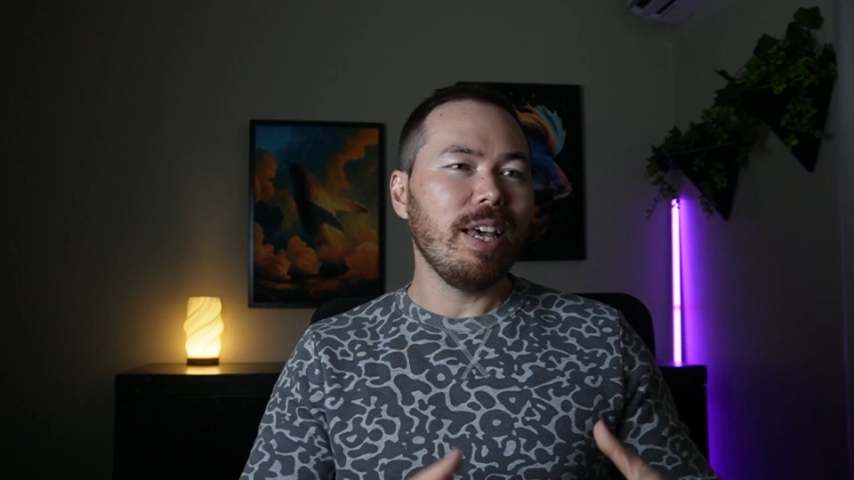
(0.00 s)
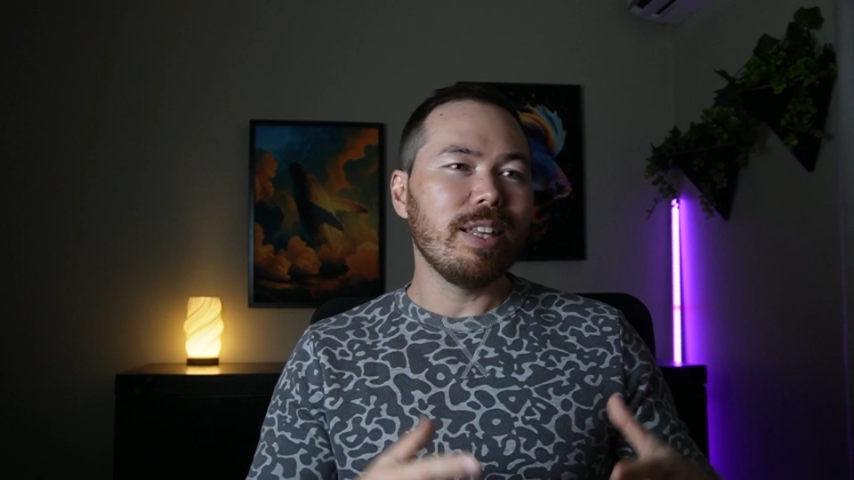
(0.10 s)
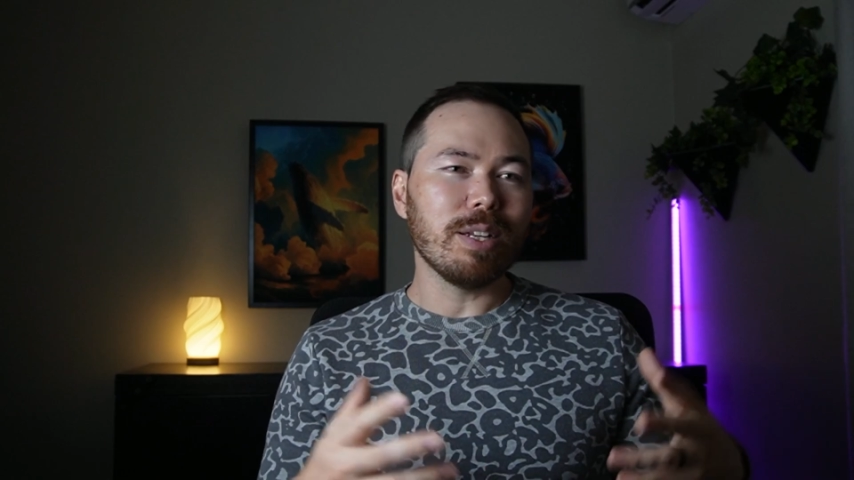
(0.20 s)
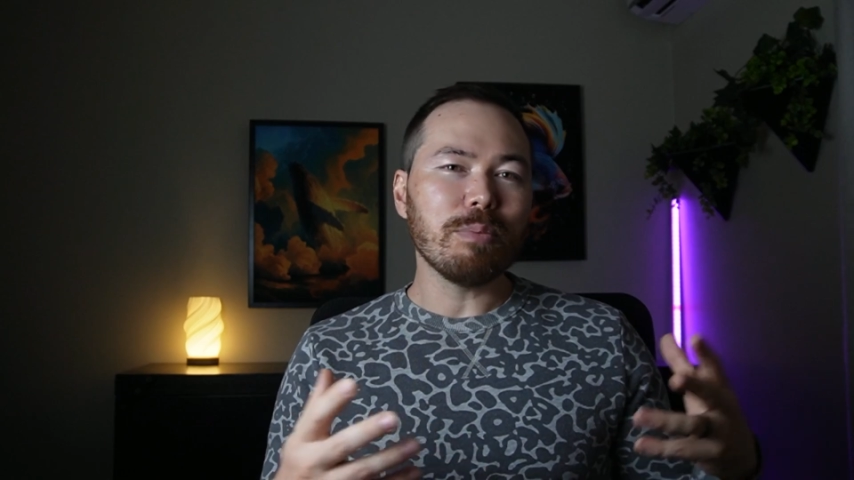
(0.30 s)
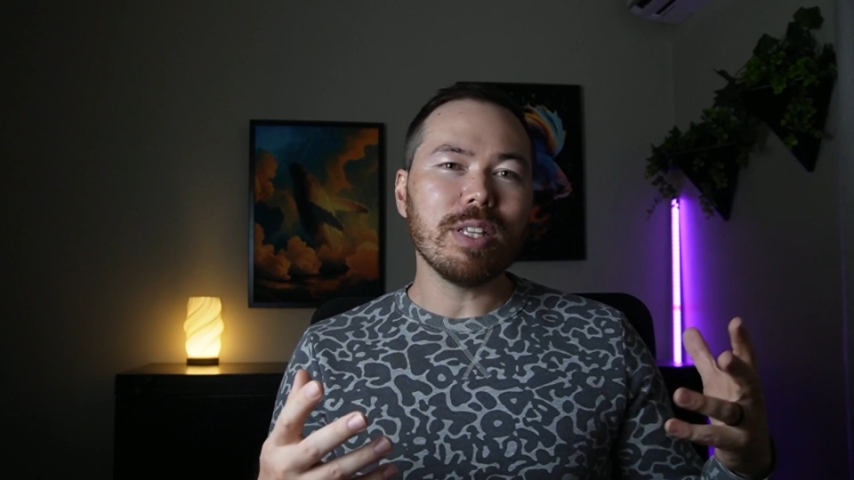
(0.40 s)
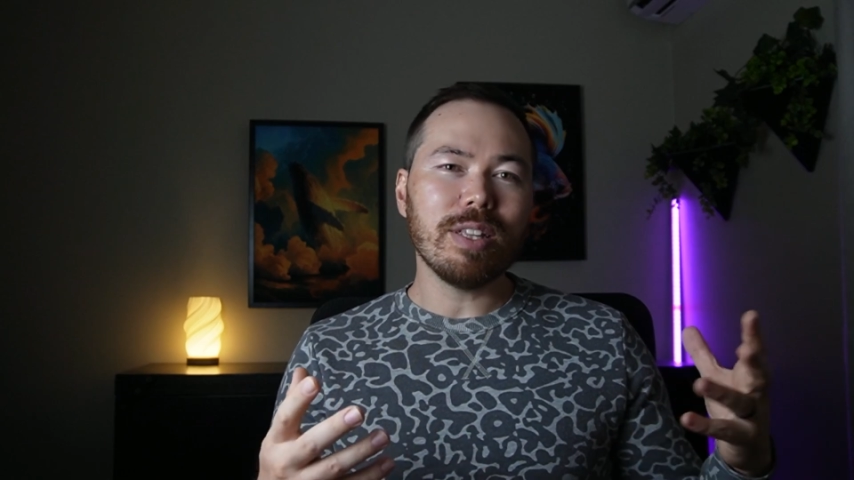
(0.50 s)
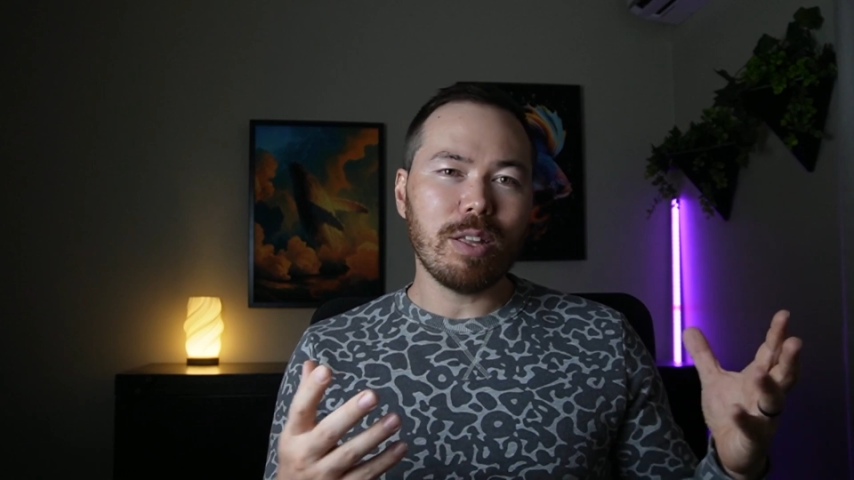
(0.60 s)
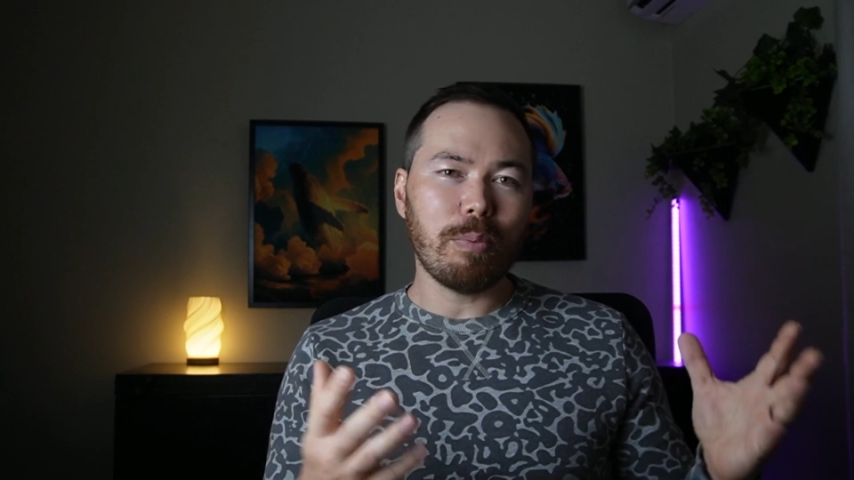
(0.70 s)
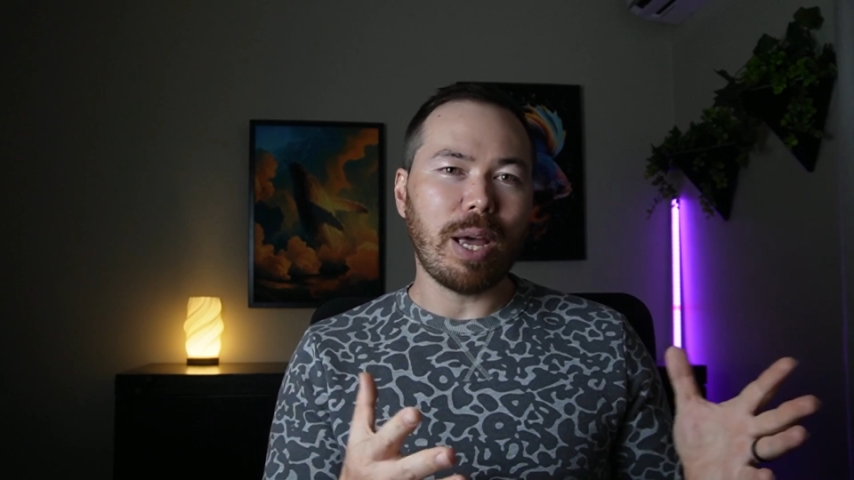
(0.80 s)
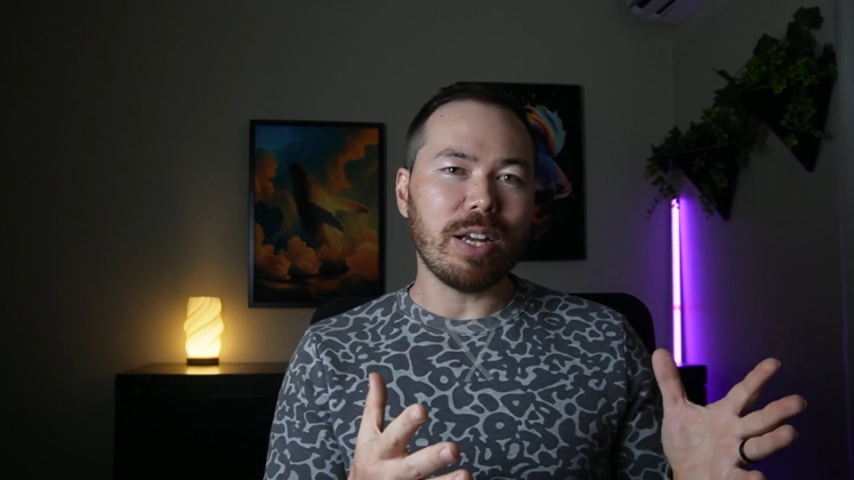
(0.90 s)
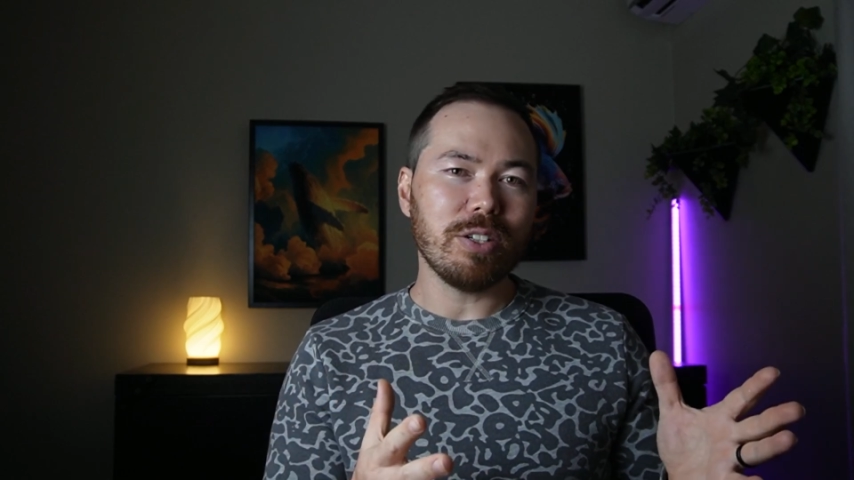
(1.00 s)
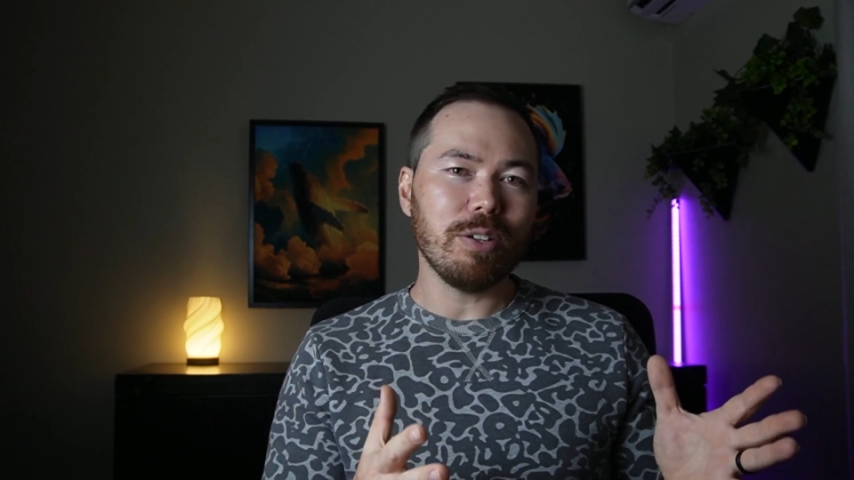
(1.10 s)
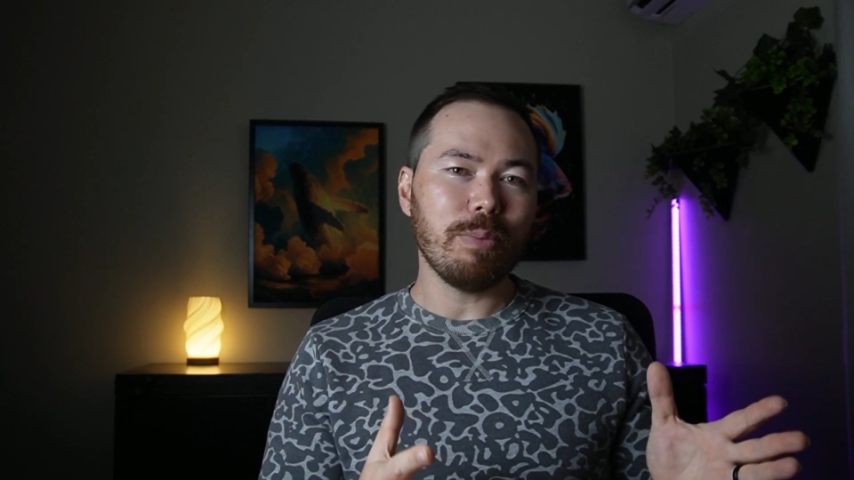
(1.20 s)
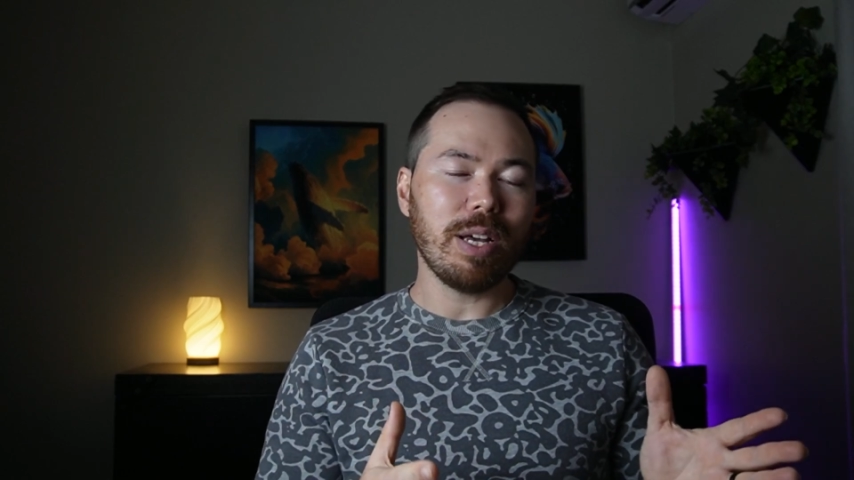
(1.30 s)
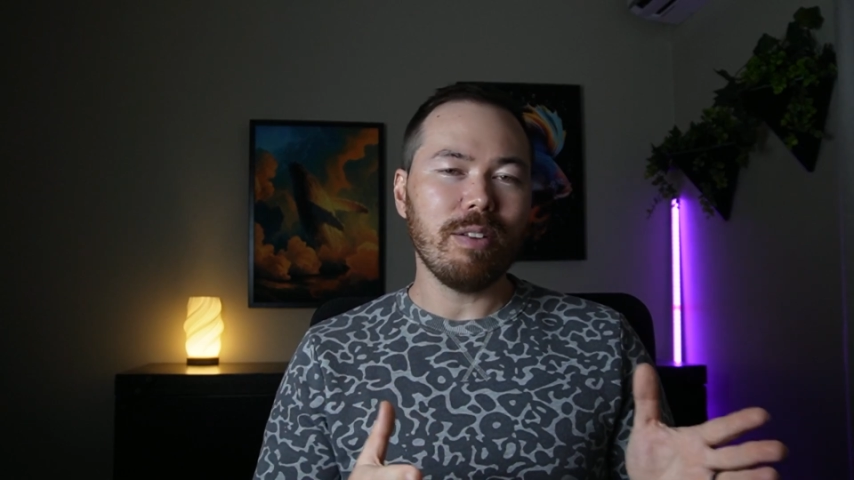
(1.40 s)
something that they're passionate
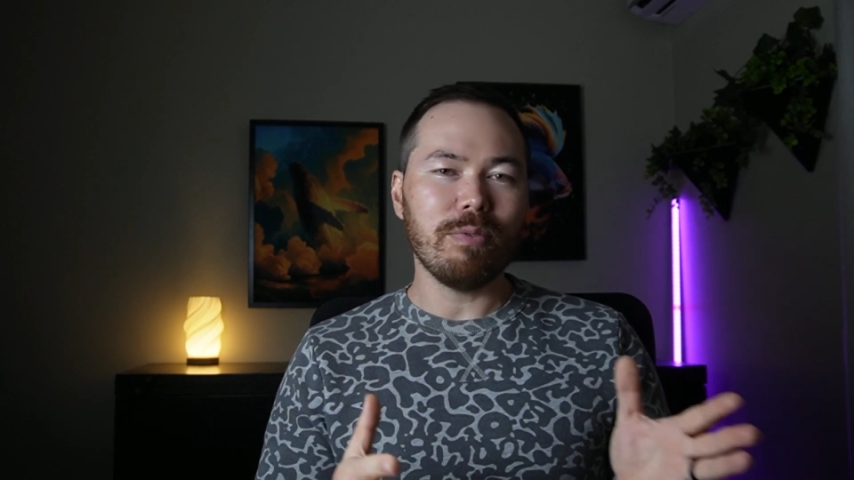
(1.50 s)
about,